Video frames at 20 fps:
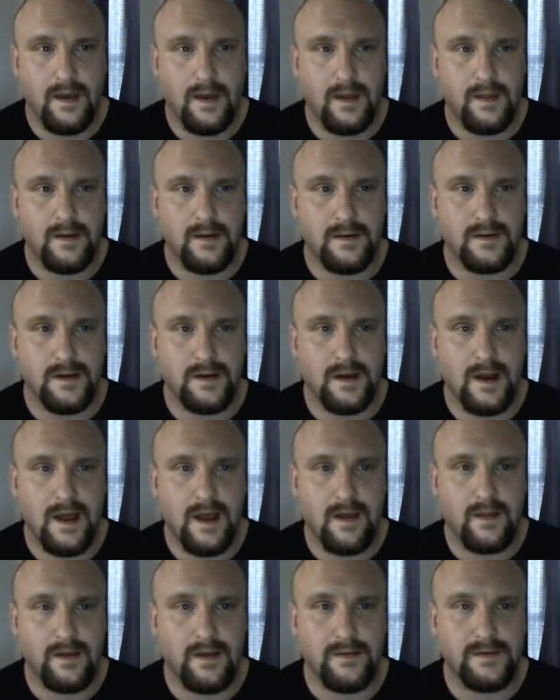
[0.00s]
and then you see
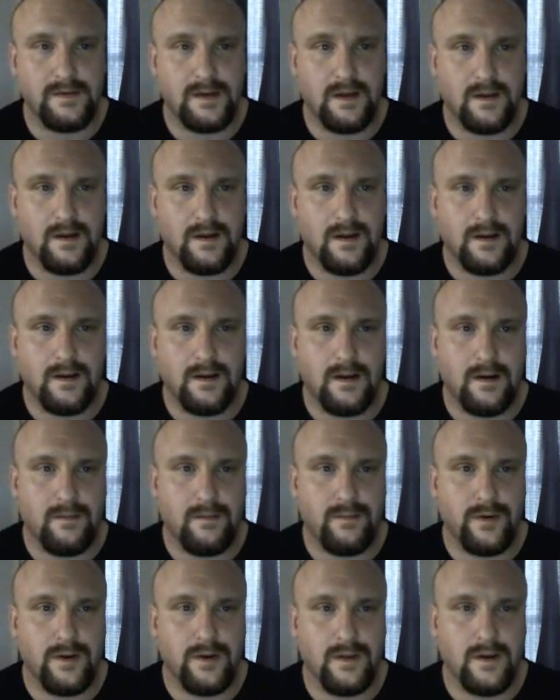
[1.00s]

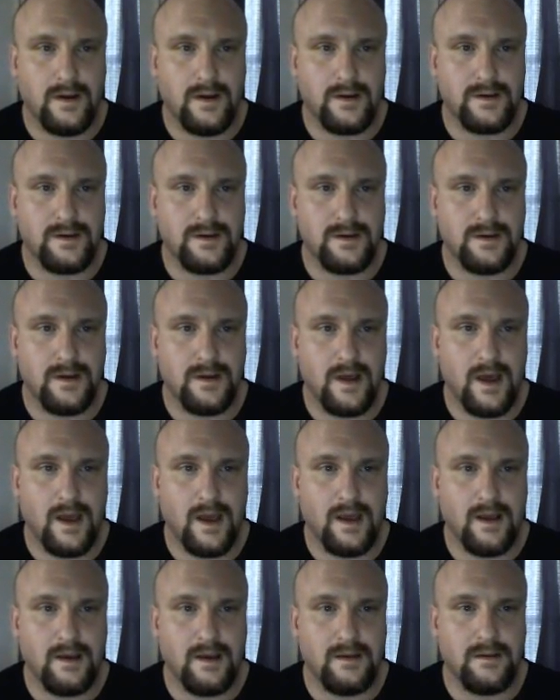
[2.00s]
nowlifestyle.com pre-launch
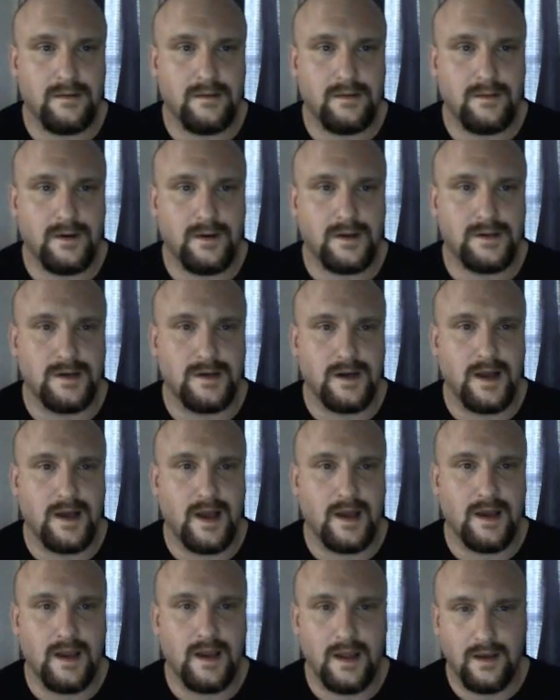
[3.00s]
8 question
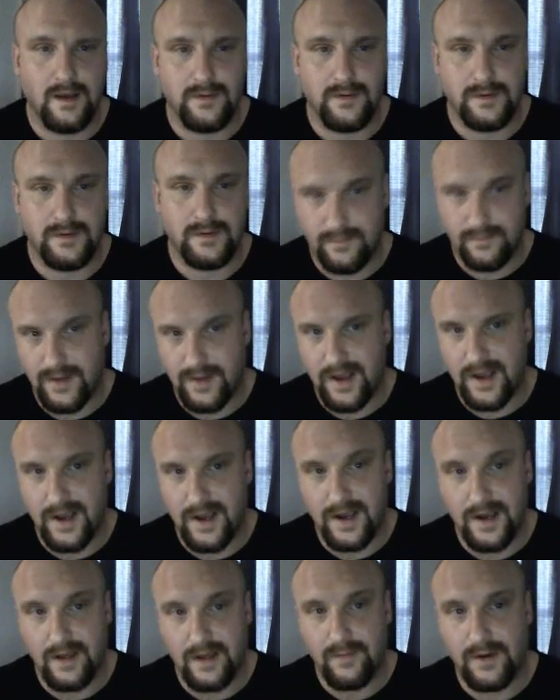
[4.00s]
ID equals
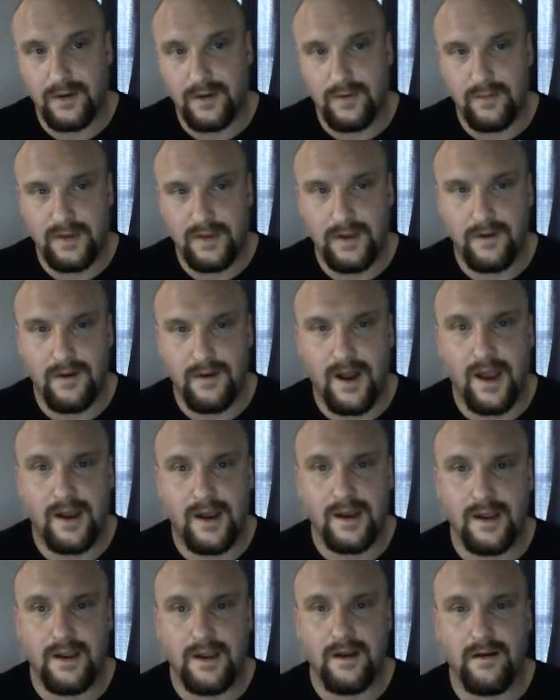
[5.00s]
my ID, but it would be your
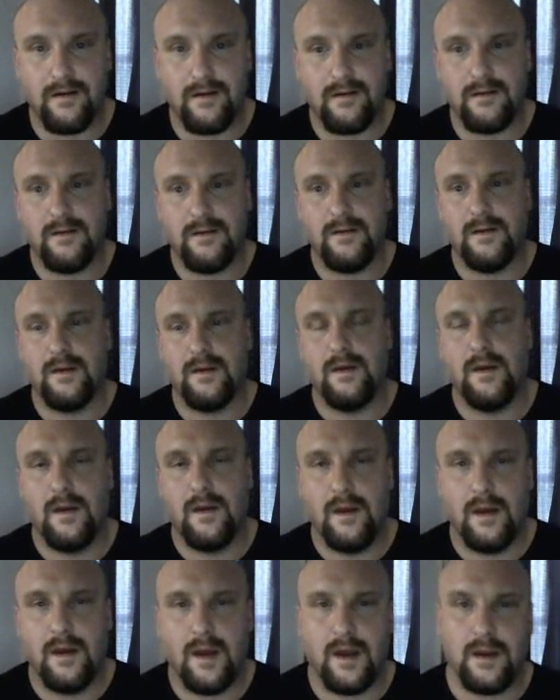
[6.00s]
ID here,
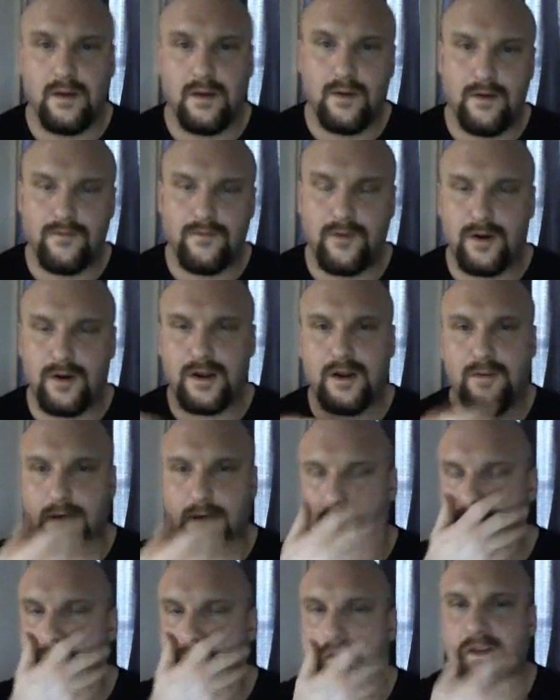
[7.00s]
and you wait for it to come
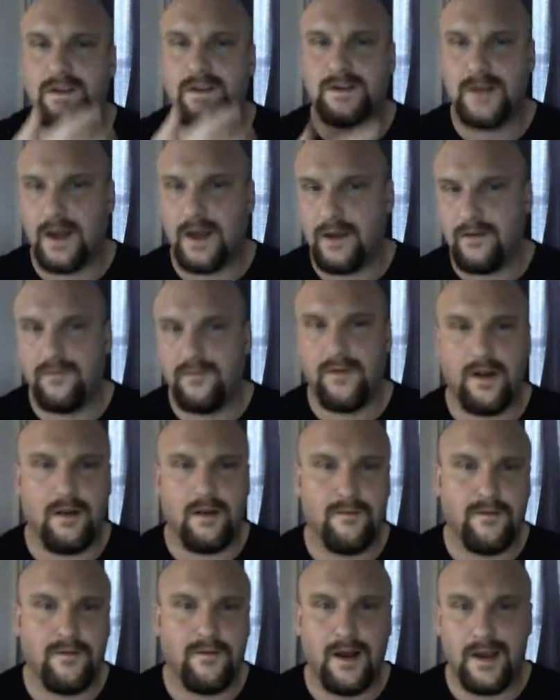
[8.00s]
up, and this is how you
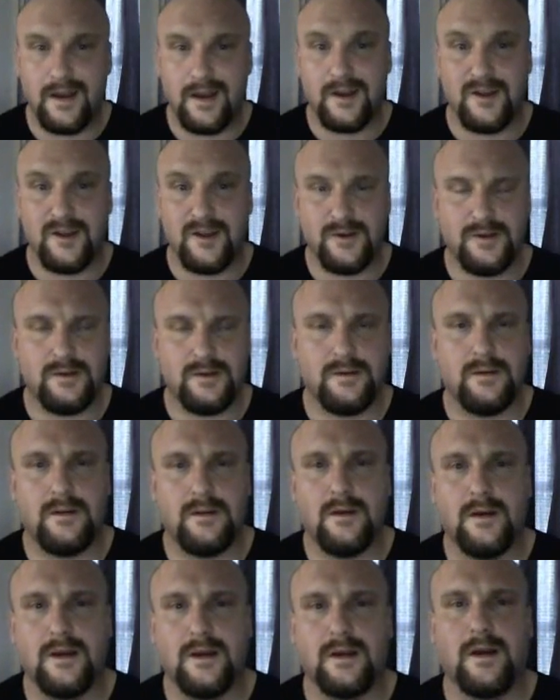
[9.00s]
verify it is
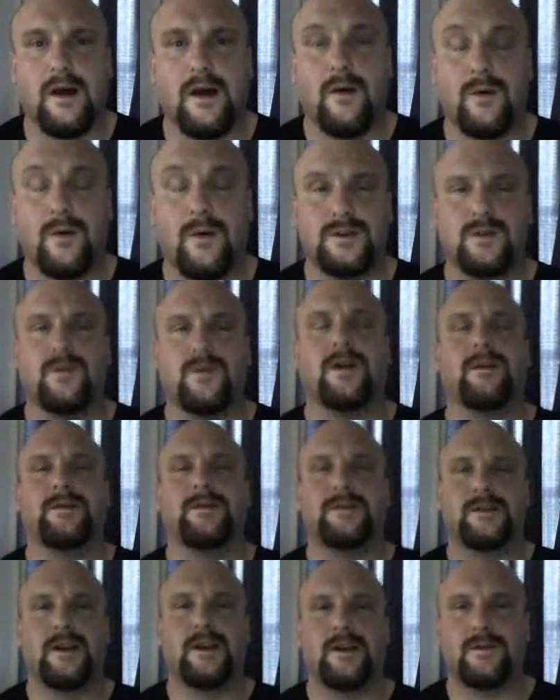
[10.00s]
what you want to be
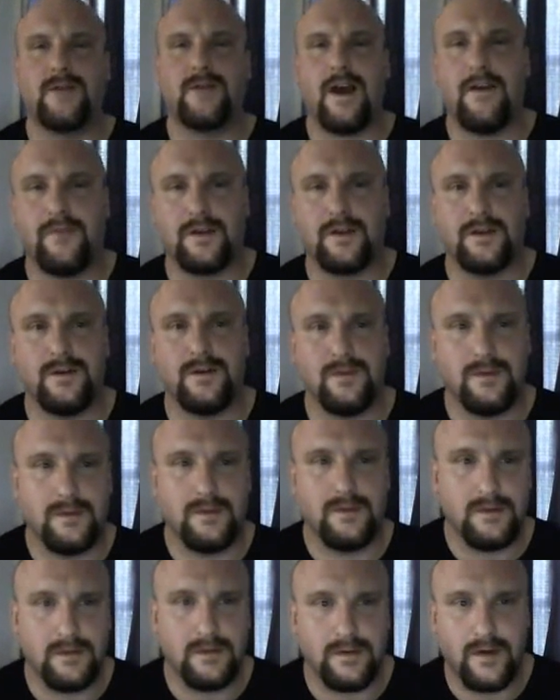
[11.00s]
sending traffic to.
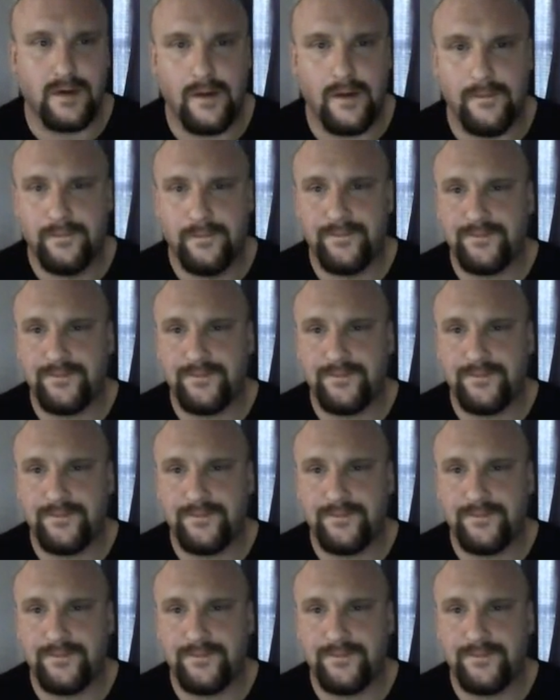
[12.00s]
Okay,